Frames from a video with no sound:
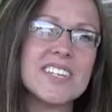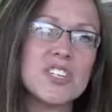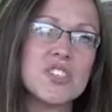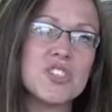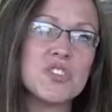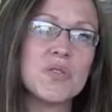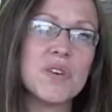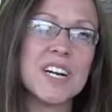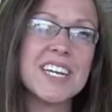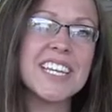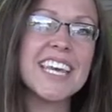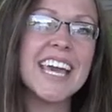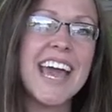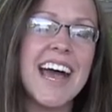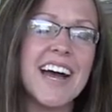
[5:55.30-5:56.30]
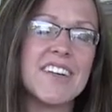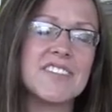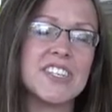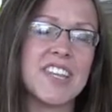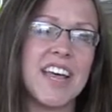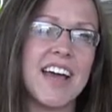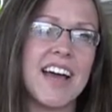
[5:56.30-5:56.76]
shortly
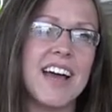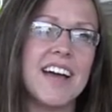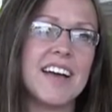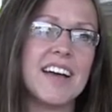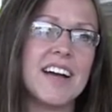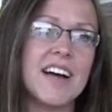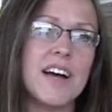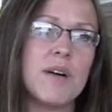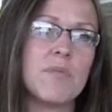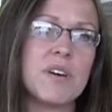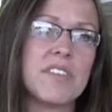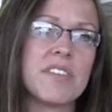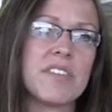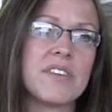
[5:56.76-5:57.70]
after that, with